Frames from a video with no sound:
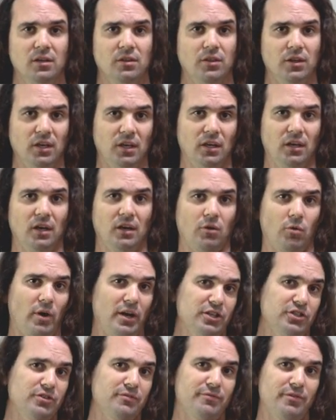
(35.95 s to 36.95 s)
The
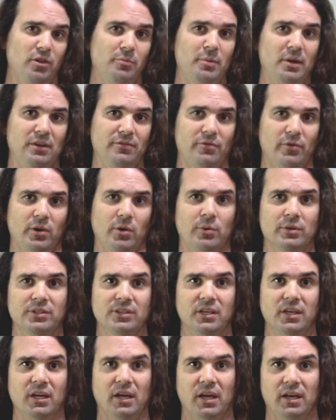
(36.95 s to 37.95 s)
equation for the beat
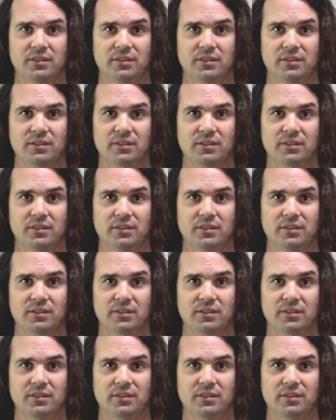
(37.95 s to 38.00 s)
frequency